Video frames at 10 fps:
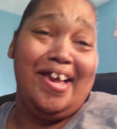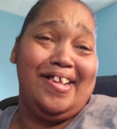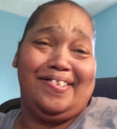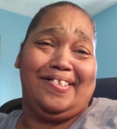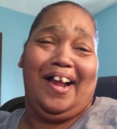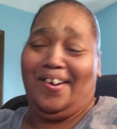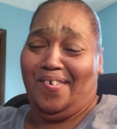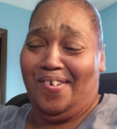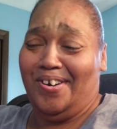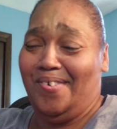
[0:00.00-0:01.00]
He's not
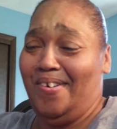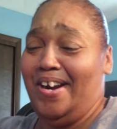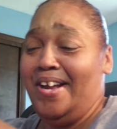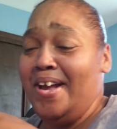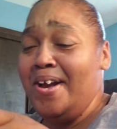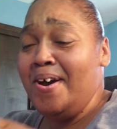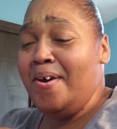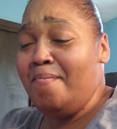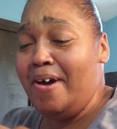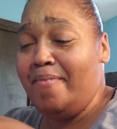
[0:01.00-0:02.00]
going nowhere.
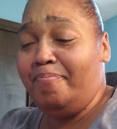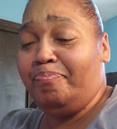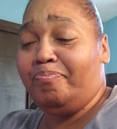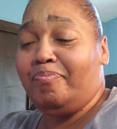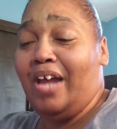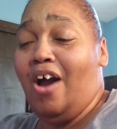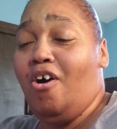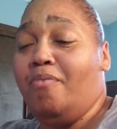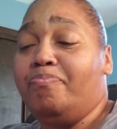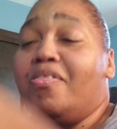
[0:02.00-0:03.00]
But I
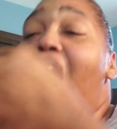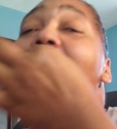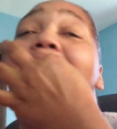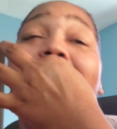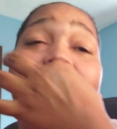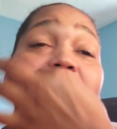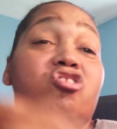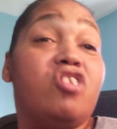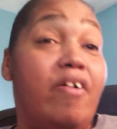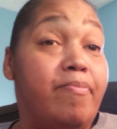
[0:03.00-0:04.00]
hope
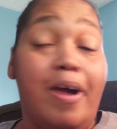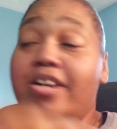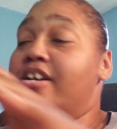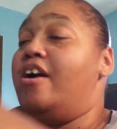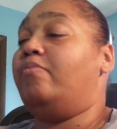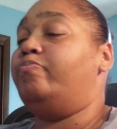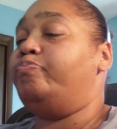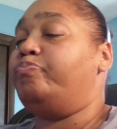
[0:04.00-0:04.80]
to see everybody there